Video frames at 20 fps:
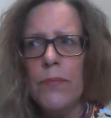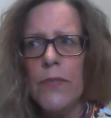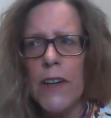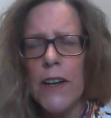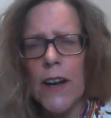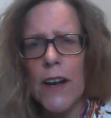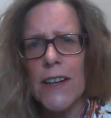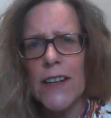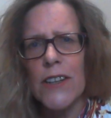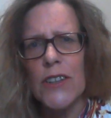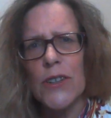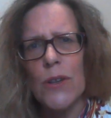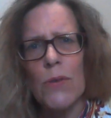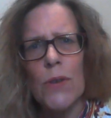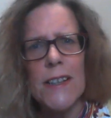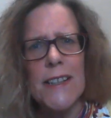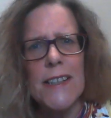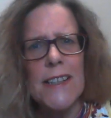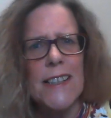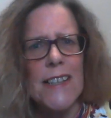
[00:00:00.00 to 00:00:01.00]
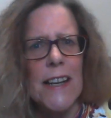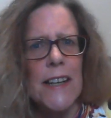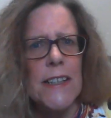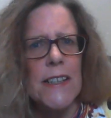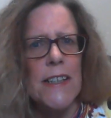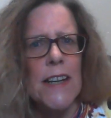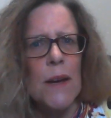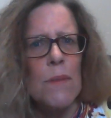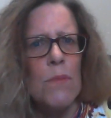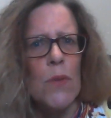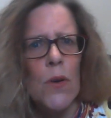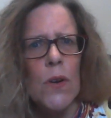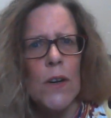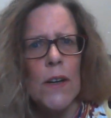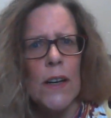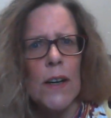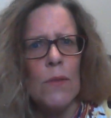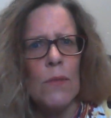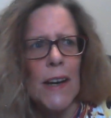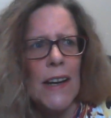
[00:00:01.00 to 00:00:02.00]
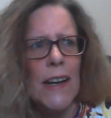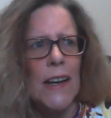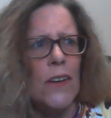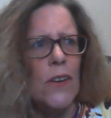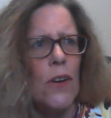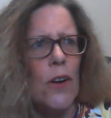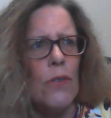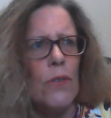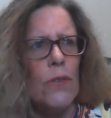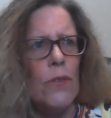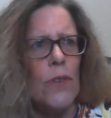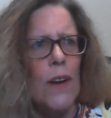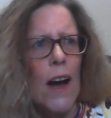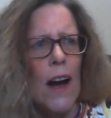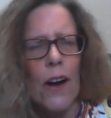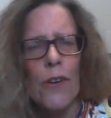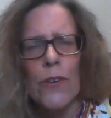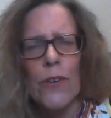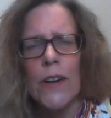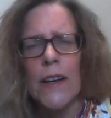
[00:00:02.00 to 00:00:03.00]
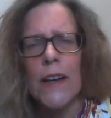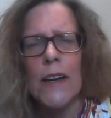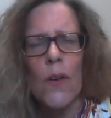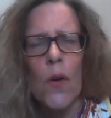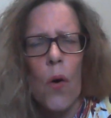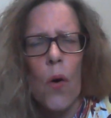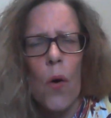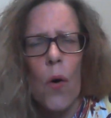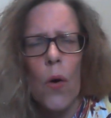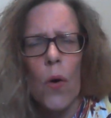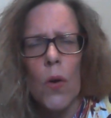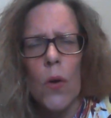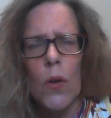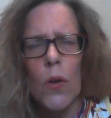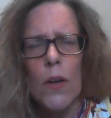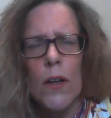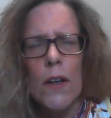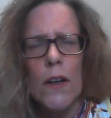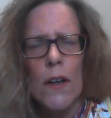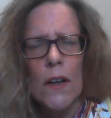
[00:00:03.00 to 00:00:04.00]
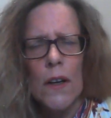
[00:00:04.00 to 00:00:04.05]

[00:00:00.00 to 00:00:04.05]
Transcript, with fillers: you know, you do on a Sunday morning where you're no hurry at all.